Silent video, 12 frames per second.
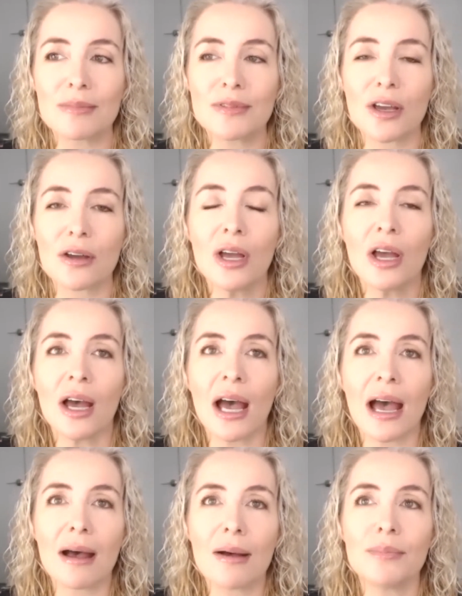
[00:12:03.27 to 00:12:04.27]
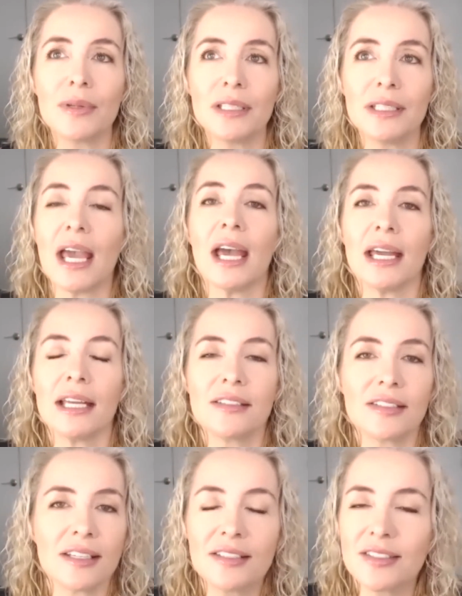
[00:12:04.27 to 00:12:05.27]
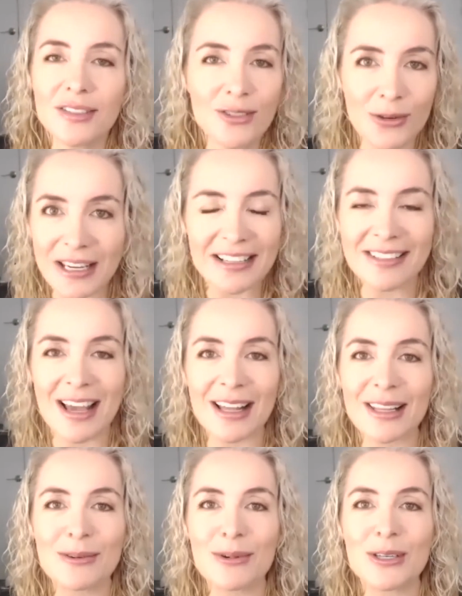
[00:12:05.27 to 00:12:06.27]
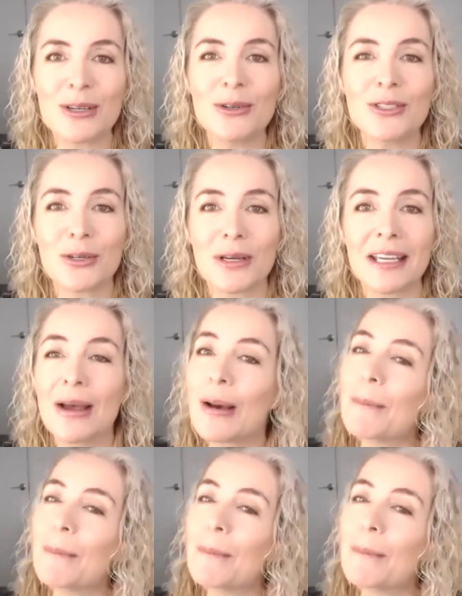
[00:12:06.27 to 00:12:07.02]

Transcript: So, it's doing exactly what you're doing,